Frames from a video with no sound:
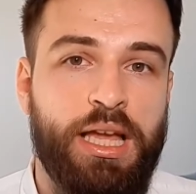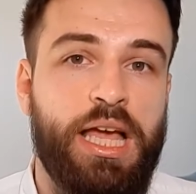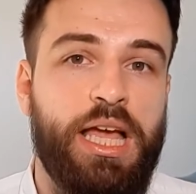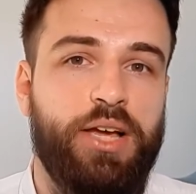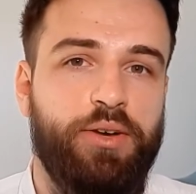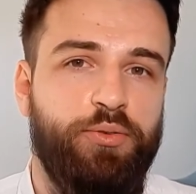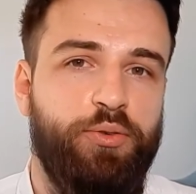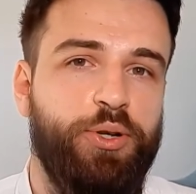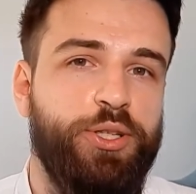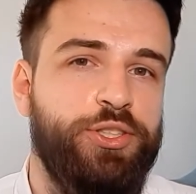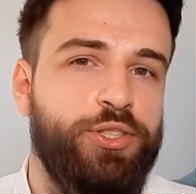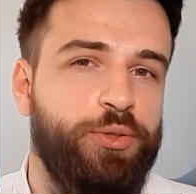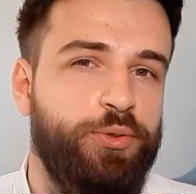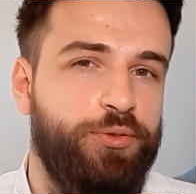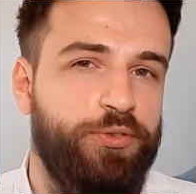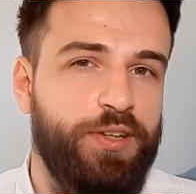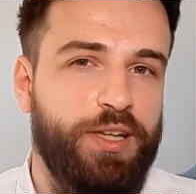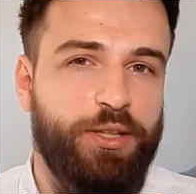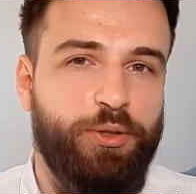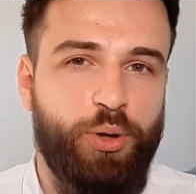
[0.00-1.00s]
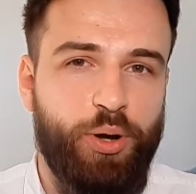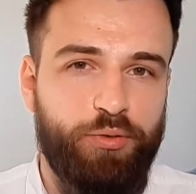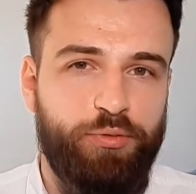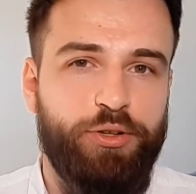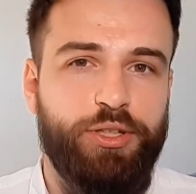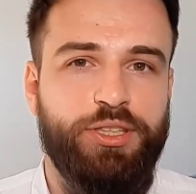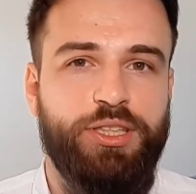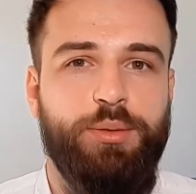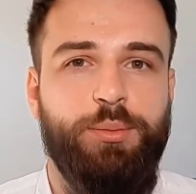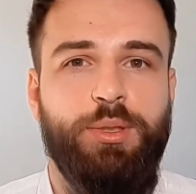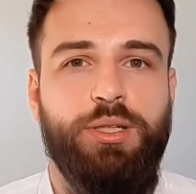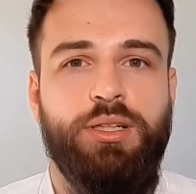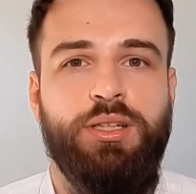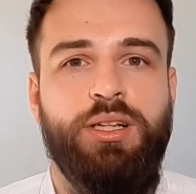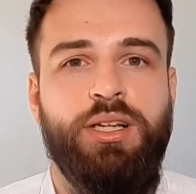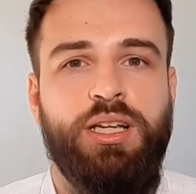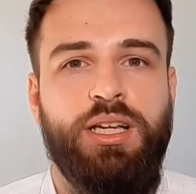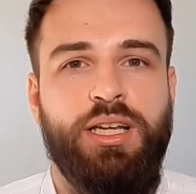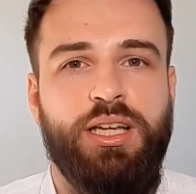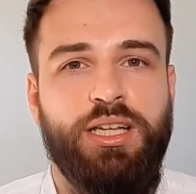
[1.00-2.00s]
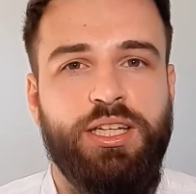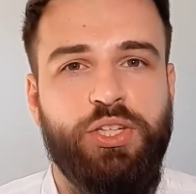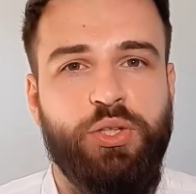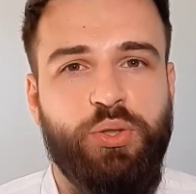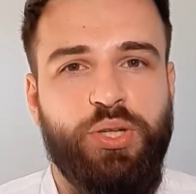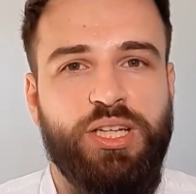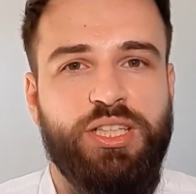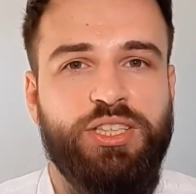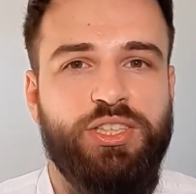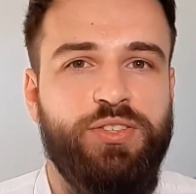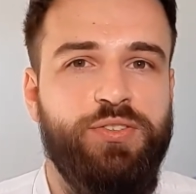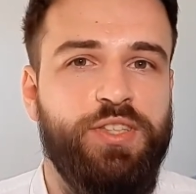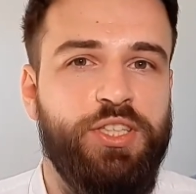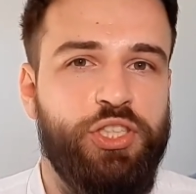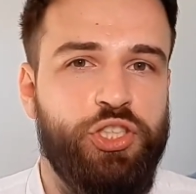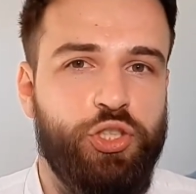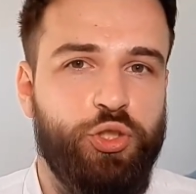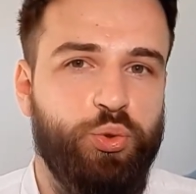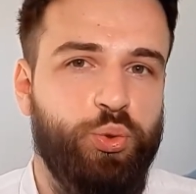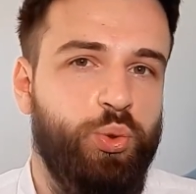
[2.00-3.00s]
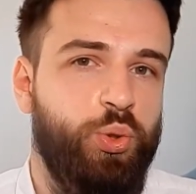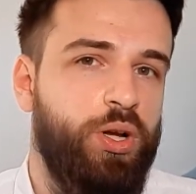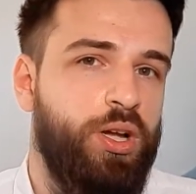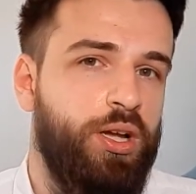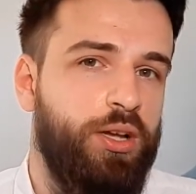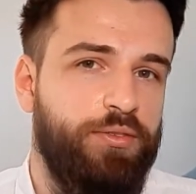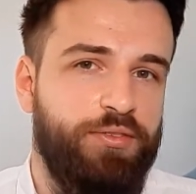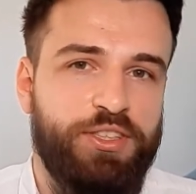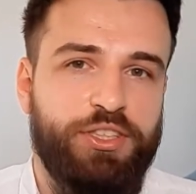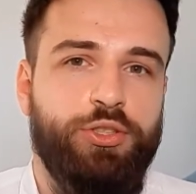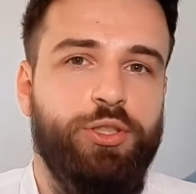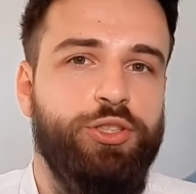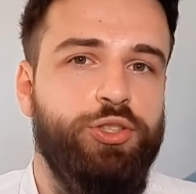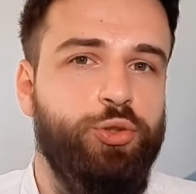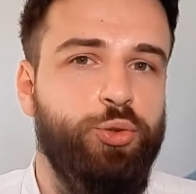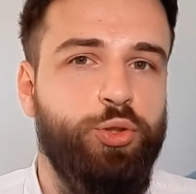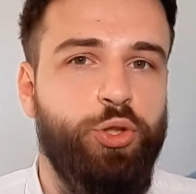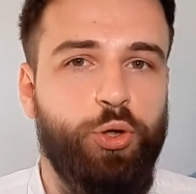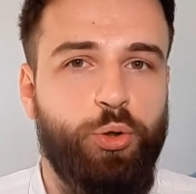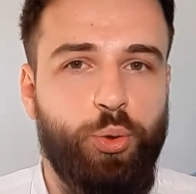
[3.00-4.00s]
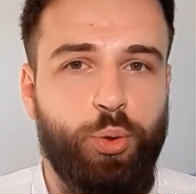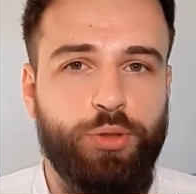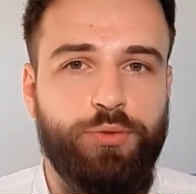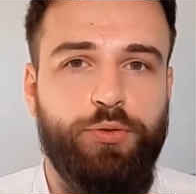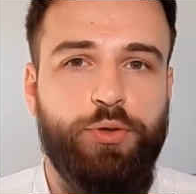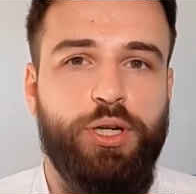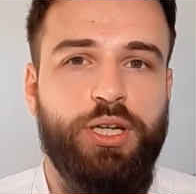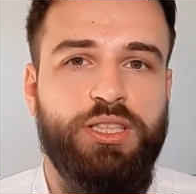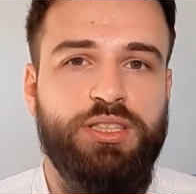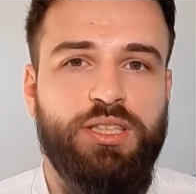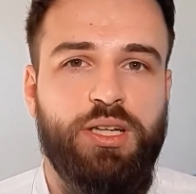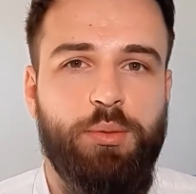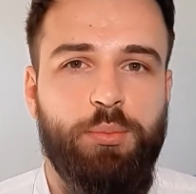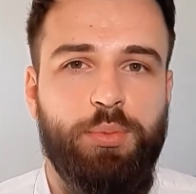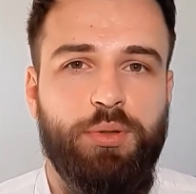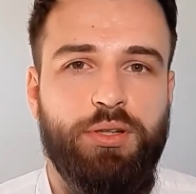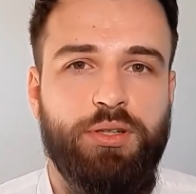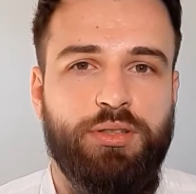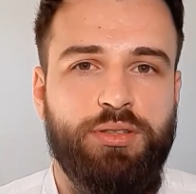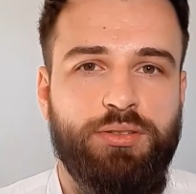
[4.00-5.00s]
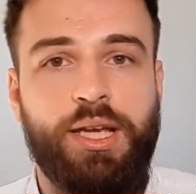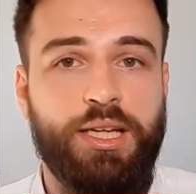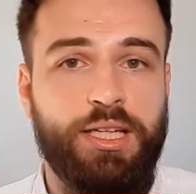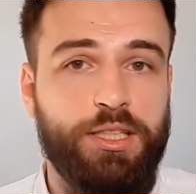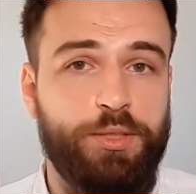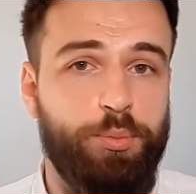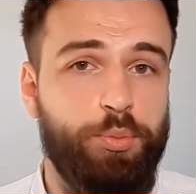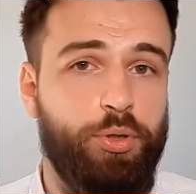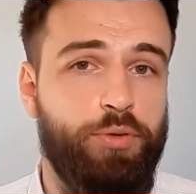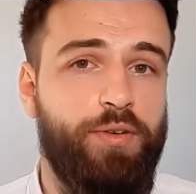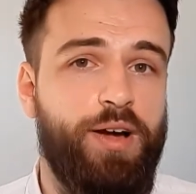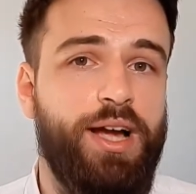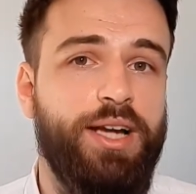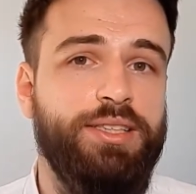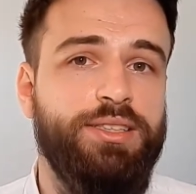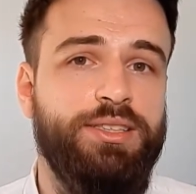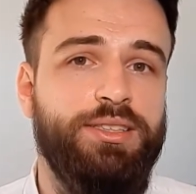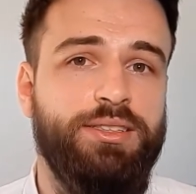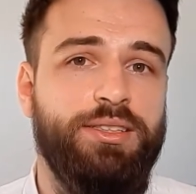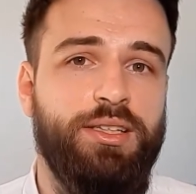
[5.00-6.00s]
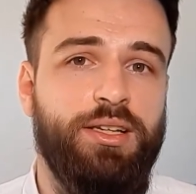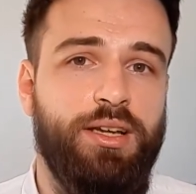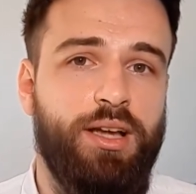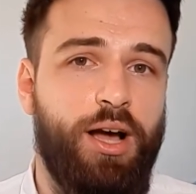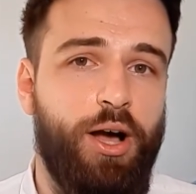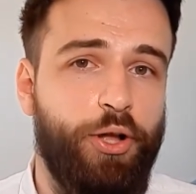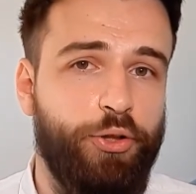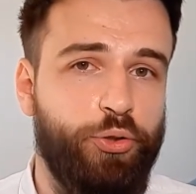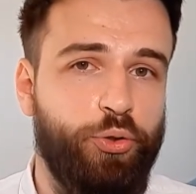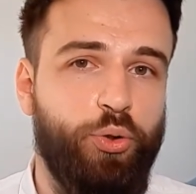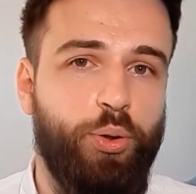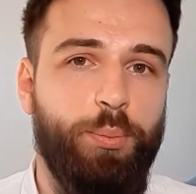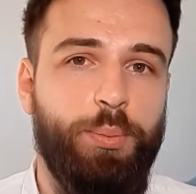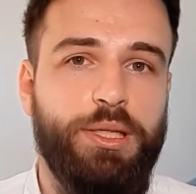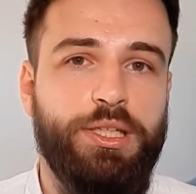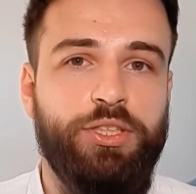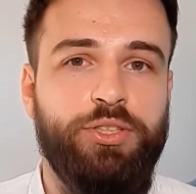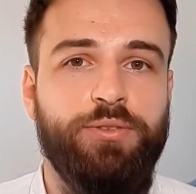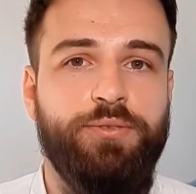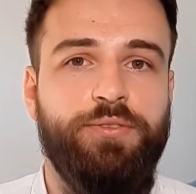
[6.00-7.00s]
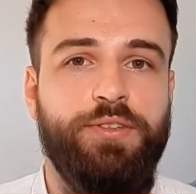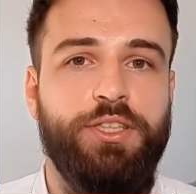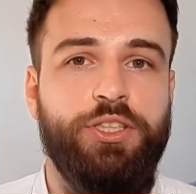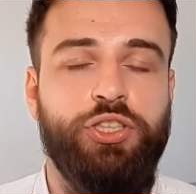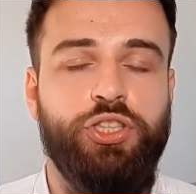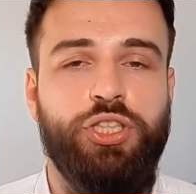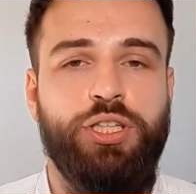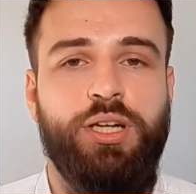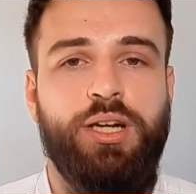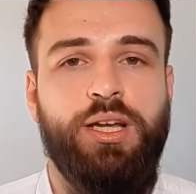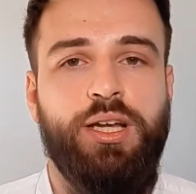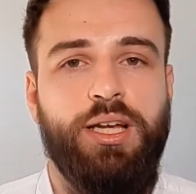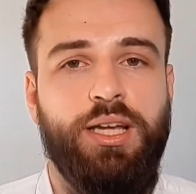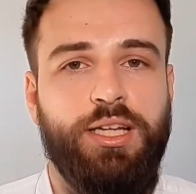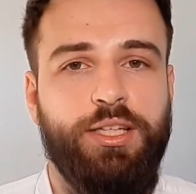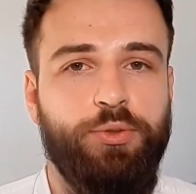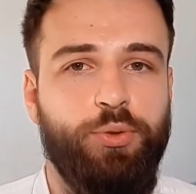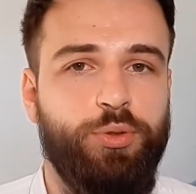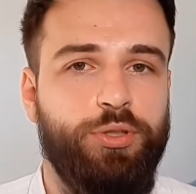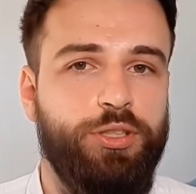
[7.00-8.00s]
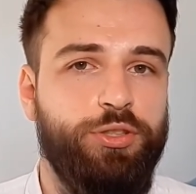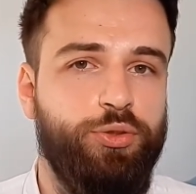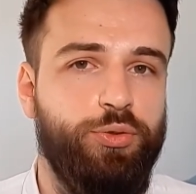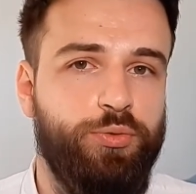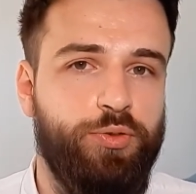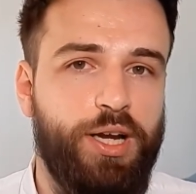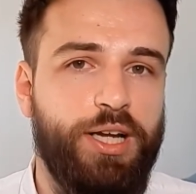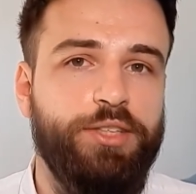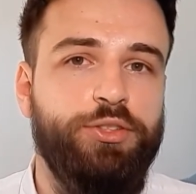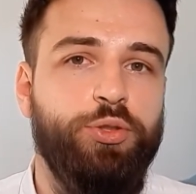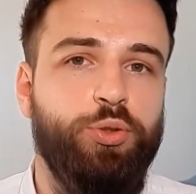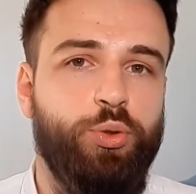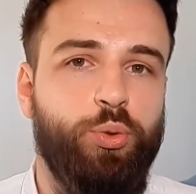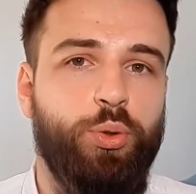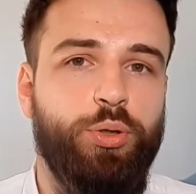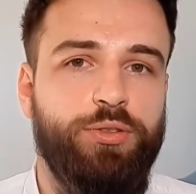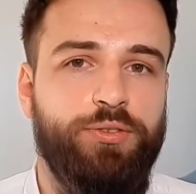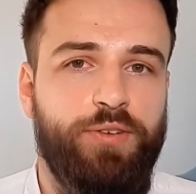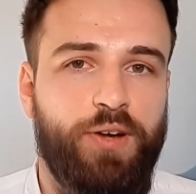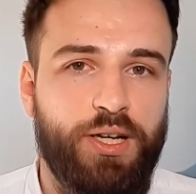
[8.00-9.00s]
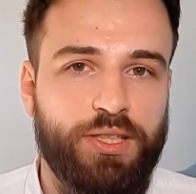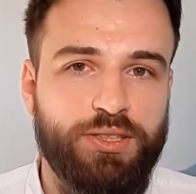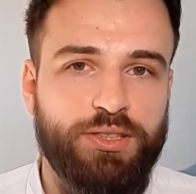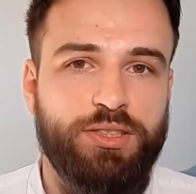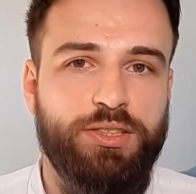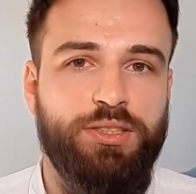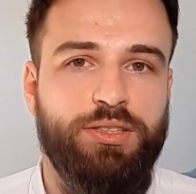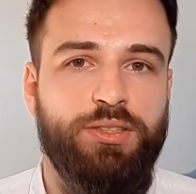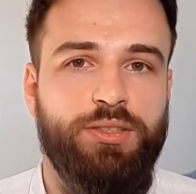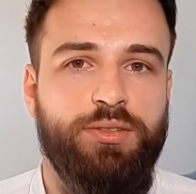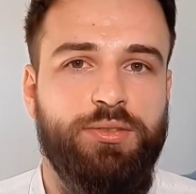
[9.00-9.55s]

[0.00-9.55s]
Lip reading: Once you feel comfortable, you can switch to Visual Studio Code, for example. It provides auto-completion feature in order to write your code faster.